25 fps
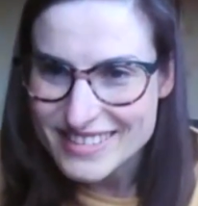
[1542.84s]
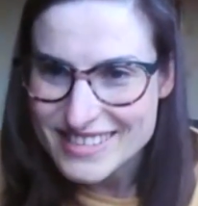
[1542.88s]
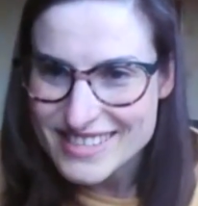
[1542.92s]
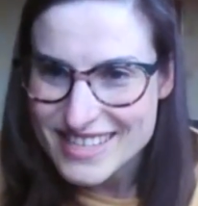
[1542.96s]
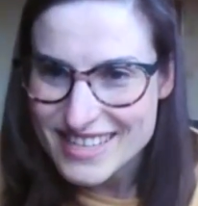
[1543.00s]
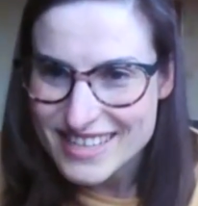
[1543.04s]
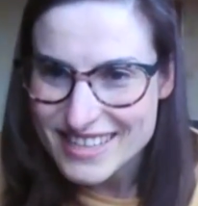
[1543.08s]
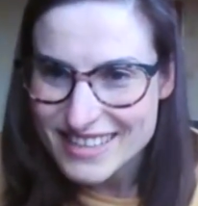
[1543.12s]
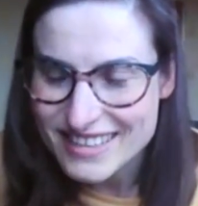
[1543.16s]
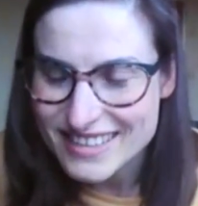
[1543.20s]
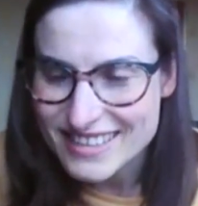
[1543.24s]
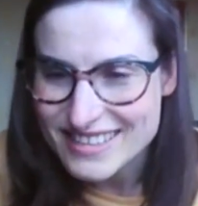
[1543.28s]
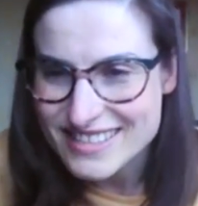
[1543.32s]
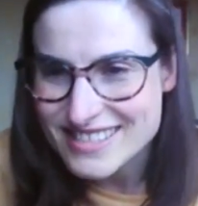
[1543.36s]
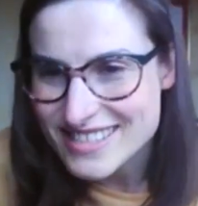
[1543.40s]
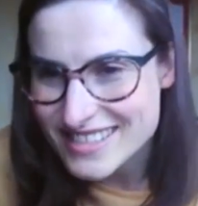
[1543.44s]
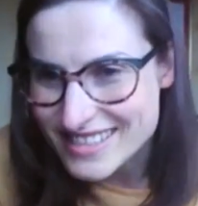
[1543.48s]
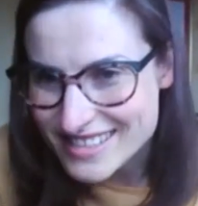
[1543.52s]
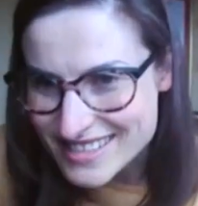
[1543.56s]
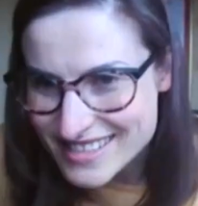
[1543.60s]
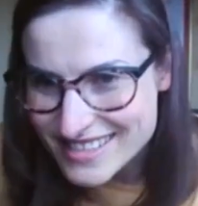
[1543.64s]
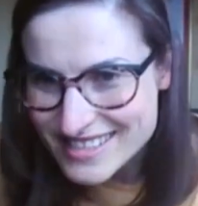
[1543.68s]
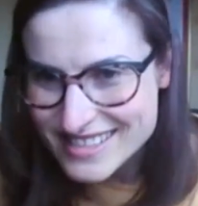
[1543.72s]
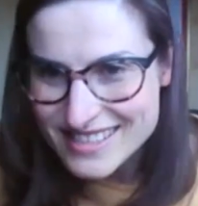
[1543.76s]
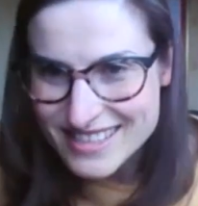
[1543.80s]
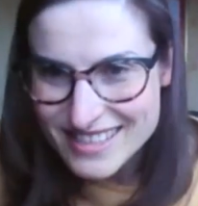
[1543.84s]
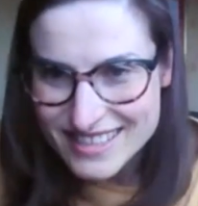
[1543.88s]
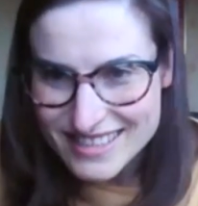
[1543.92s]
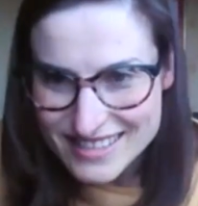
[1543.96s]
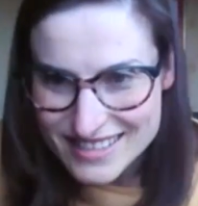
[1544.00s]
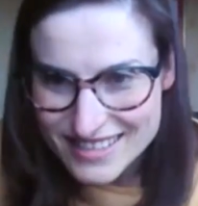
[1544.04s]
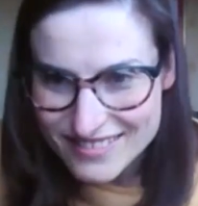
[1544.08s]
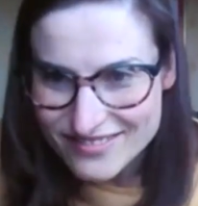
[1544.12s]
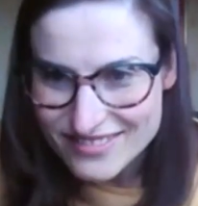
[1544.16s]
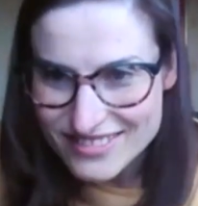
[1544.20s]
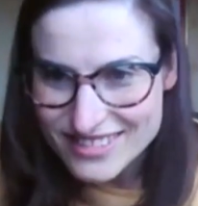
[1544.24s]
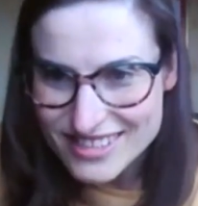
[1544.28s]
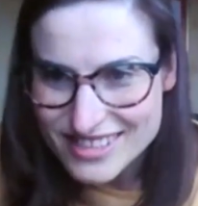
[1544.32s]
seeing like 66,
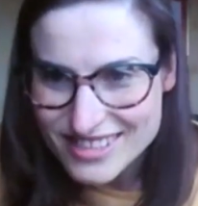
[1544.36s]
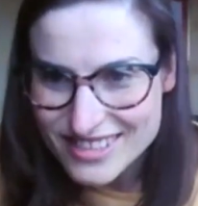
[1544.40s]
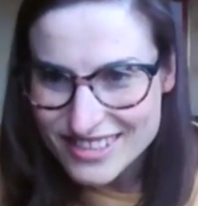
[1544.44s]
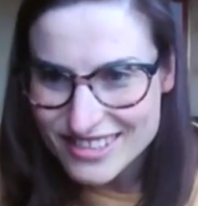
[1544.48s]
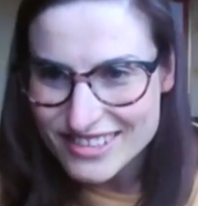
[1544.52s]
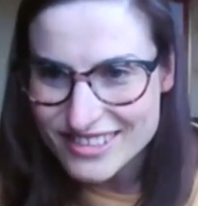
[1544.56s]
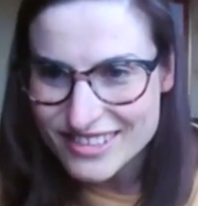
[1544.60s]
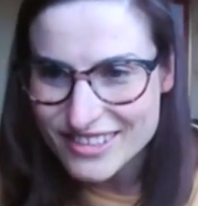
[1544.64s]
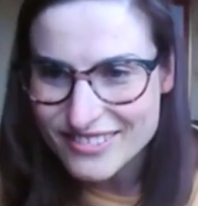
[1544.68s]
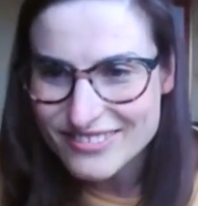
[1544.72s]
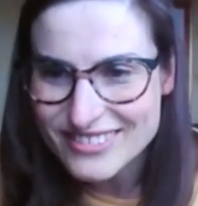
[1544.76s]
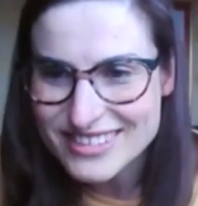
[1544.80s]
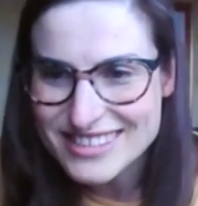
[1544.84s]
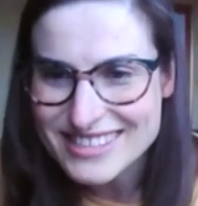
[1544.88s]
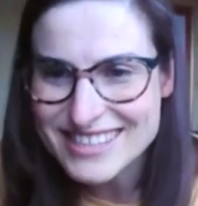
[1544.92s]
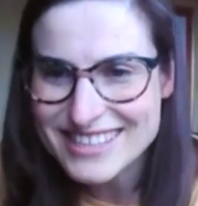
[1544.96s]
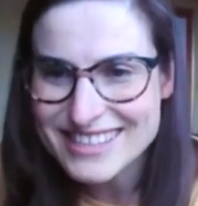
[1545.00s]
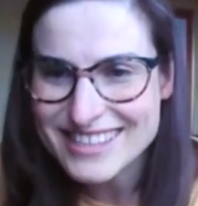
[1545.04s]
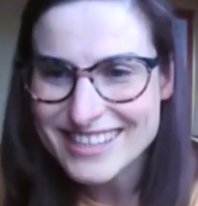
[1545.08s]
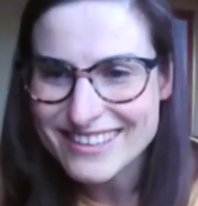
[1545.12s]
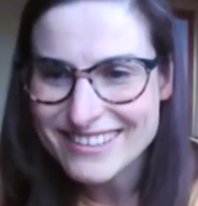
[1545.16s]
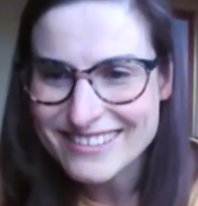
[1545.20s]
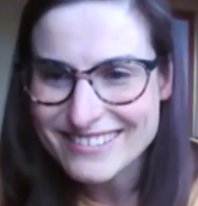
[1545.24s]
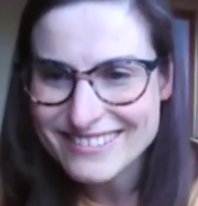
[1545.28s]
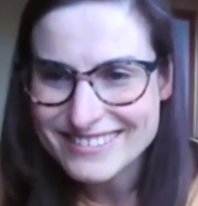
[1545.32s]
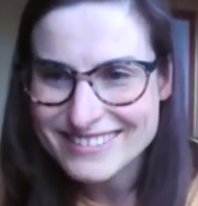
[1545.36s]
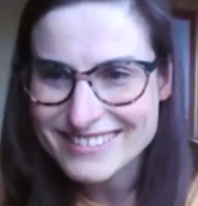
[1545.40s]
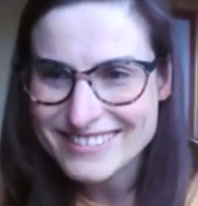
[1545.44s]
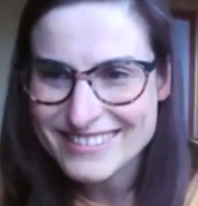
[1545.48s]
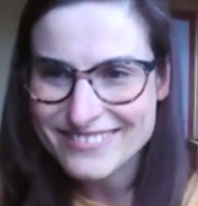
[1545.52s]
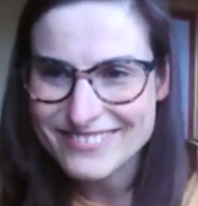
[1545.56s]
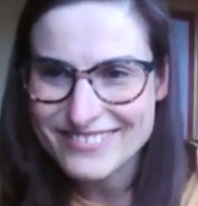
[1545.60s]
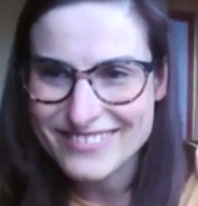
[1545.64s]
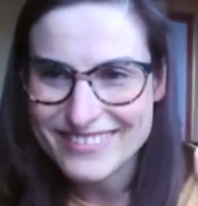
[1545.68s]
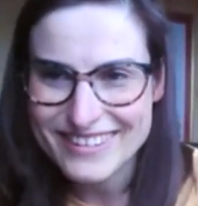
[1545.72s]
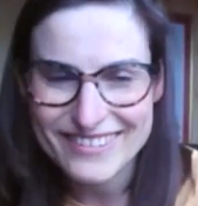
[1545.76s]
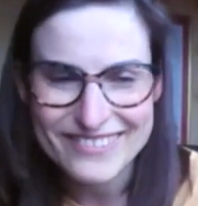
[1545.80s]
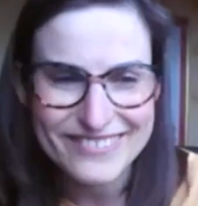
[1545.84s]
72. Can we see the answer
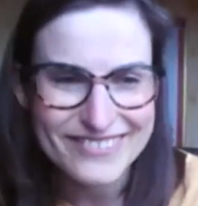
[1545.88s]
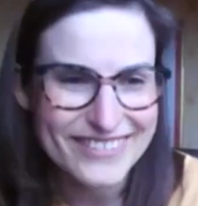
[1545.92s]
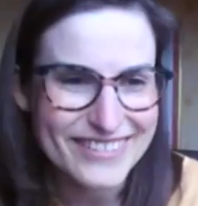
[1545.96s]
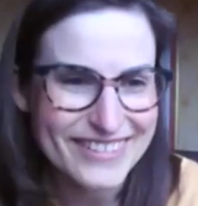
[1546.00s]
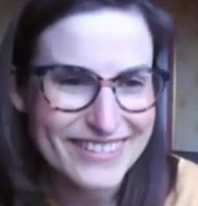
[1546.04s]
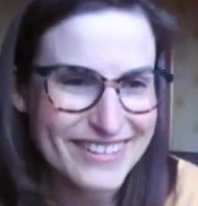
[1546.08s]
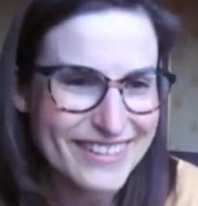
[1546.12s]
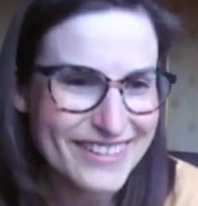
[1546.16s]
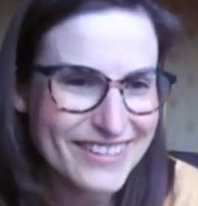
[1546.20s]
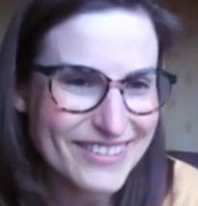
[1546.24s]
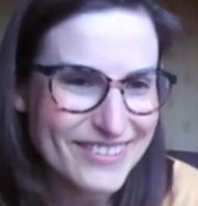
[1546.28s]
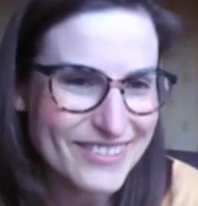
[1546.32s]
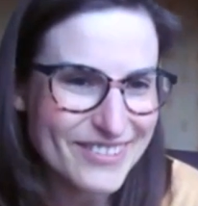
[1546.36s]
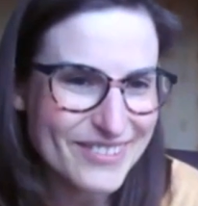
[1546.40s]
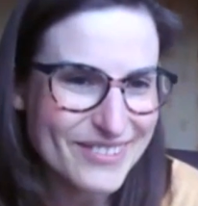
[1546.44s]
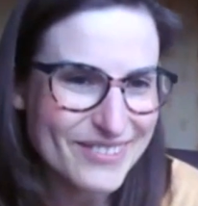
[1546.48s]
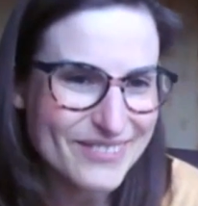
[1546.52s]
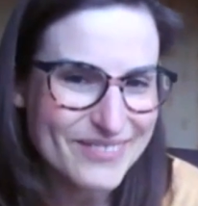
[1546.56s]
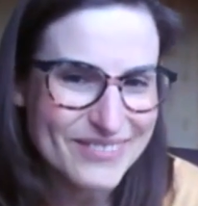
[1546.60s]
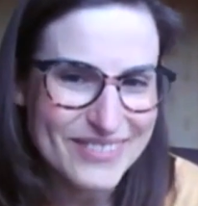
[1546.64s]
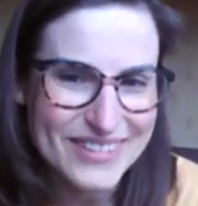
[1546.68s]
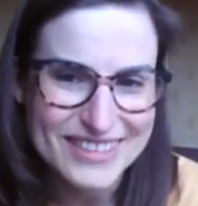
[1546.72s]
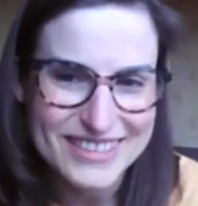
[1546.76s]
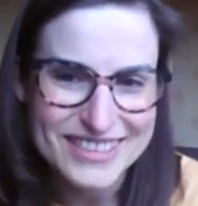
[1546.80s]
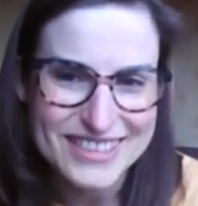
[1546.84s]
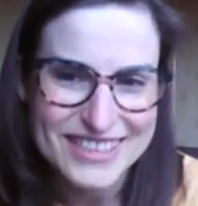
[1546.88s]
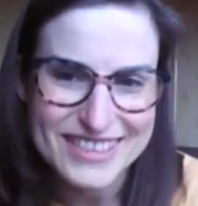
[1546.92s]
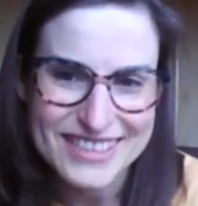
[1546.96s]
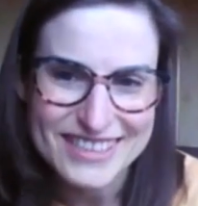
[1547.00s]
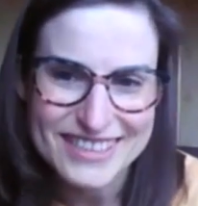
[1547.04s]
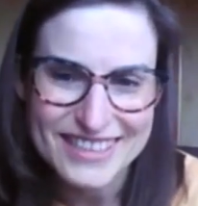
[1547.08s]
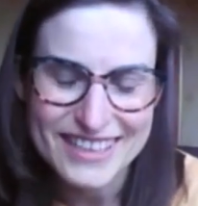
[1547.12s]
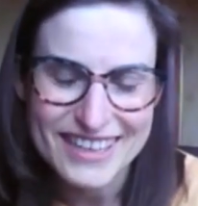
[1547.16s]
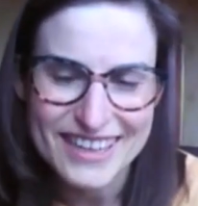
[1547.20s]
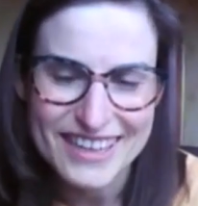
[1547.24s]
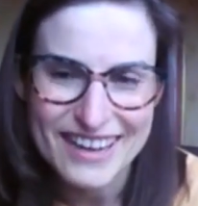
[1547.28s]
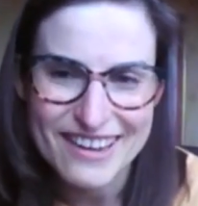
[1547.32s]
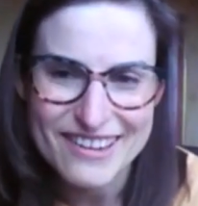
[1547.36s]
for that one, Wendy?